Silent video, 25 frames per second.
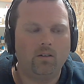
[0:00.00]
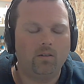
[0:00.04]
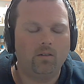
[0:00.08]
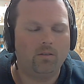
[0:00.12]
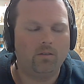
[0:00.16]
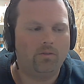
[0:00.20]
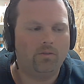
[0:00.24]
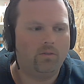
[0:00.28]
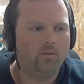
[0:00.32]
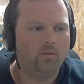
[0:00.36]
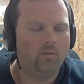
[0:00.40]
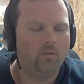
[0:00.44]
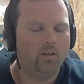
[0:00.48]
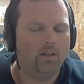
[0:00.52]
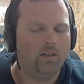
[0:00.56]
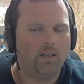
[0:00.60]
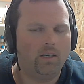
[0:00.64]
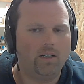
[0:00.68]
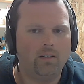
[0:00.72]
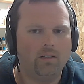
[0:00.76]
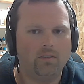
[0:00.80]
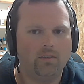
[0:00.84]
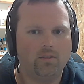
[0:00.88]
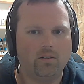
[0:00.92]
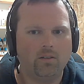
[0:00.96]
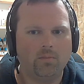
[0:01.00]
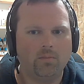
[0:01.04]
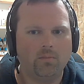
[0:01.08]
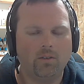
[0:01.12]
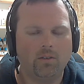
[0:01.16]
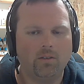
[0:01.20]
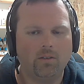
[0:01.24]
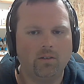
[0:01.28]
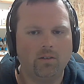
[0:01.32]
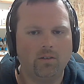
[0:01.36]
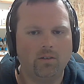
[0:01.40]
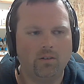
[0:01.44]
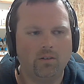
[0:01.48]
If you run out of something
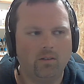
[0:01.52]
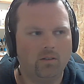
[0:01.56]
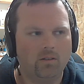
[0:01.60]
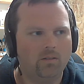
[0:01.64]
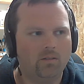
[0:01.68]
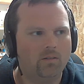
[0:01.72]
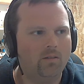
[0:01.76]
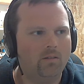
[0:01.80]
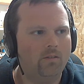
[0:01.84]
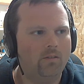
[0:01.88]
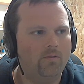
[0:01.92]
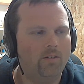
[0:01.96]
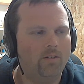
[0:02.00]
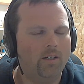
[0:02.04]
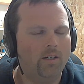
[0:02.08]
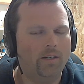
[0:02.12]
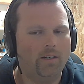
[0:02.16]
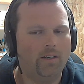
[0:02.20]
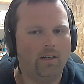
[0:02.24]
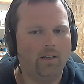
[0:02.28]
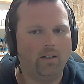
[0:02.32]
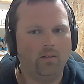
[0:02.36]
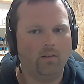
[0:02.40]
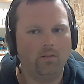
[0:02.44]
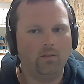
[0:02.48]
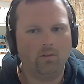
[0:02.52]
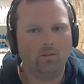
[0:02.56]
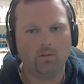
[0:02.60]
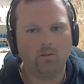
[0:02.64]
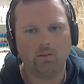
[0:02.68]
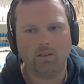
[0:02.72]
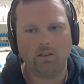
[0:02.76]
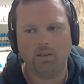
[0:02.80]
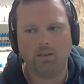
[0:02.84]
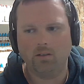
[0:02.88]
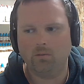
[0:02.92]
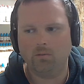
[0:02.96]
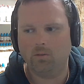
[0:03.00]
or you find out,
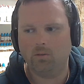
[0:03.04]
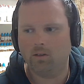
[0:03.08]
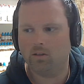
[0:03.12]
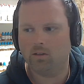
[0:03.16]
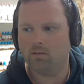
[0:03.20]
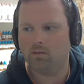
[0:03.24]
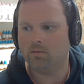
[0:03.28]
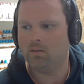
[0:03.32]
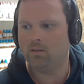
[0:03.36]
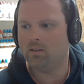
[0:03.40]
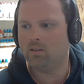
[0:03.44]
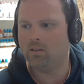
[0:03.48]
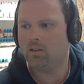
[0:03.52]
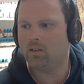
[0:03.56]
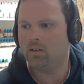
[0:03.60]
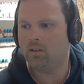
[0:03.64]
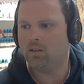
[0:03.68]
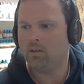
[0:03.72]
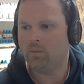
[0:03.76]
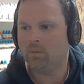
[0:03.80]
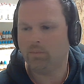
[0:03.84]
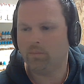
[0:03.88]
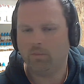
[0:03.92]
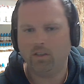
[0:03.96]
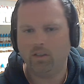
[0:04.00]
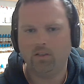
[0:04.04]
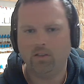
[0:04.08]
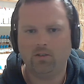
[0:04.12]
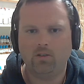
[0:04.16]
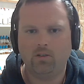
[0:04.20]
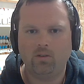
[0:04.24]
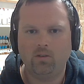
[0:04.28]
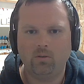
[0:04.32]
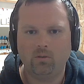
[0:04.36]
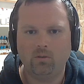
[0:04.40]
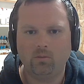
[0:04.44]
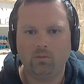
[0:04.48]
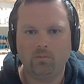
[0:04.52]
okay, well, these
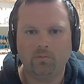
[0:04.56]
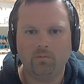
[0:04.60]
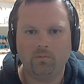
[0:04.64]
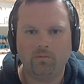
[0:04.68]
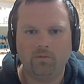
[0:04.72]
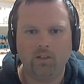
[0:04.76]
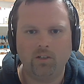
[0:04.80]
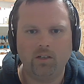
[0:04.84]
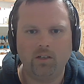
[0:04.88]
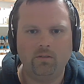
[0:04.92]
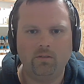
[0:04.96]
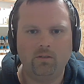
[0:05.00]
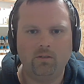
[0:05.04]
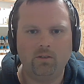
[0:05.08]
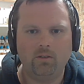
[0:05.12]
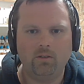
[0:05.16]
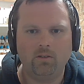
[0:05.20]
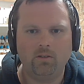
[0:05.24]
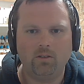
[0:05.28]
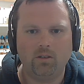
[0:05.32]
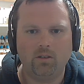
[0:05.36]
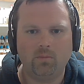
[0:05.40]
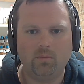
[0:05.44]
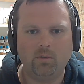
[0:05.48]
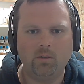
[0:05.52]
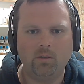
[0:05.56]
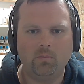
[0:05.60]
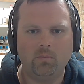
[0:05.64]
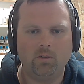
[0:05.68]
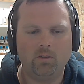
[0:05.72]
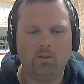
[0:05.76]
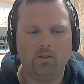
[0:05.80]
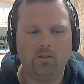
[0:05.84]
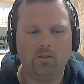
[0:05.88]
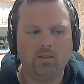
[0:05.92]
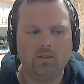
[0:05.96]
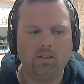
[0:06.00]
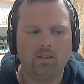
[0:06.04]
two flavors are pretty
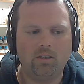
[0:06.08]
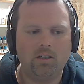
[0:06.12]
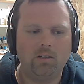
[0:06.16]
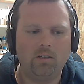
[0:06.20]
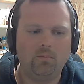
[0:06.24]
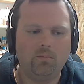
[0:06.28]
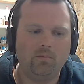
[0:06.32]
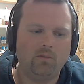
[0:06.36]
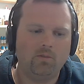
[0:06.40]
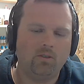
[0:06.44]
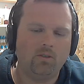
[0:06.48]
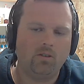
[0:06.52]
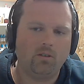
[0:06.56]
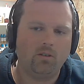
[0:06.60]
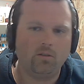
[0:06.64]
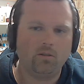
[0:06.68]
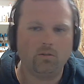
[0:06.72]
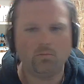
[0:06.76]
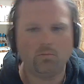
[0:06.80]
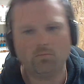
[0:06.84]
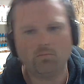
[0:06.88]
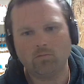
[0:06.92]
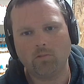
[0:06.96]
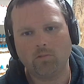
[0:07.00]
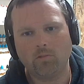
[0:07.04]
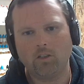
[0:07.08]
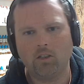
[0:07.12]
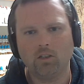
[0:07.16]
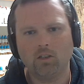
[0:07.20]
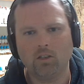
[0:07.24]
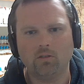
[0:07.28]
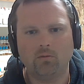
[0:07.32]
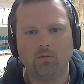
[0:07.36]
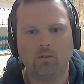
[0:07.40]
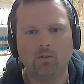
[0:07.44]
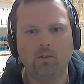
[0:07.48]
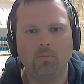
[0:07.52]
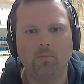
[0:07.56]
much the same, so it
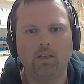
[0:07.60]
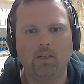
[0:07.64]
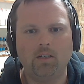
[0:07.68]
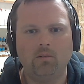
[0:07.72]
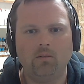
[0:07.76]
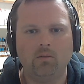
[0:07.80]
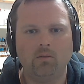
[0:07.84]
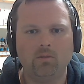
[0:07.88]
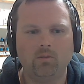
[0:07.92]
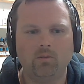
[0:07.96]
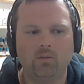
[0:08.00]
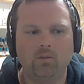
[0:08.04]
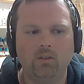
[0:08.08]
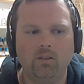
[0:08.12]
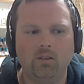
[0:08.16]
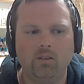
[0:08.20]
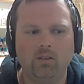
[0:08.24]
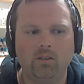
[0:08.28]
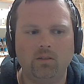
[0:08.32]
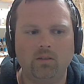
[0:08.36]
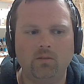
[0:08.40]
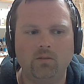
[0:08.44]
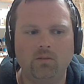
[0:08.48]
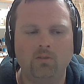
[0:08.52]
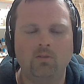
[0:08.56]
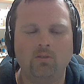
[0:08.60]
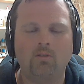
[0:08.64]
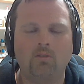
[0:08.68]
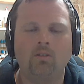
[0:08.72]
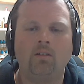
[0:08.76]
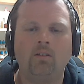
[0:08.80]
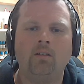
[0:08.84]
doesn't really matter which one you use.